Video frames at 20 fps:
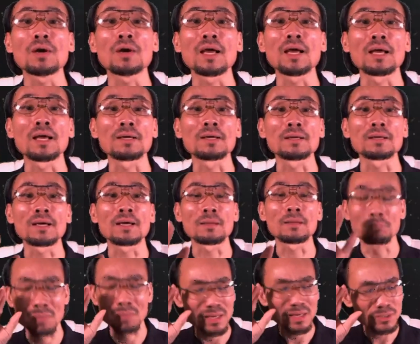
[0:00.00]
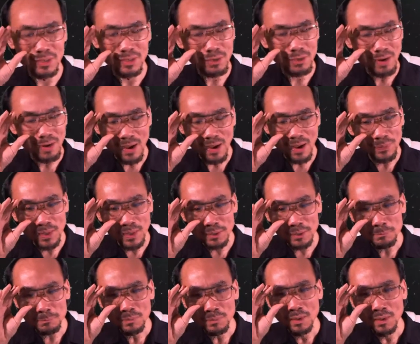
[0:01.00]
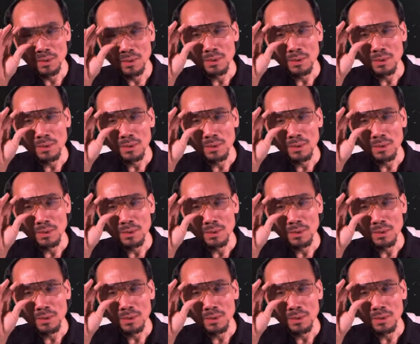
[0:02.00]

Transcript: And but I think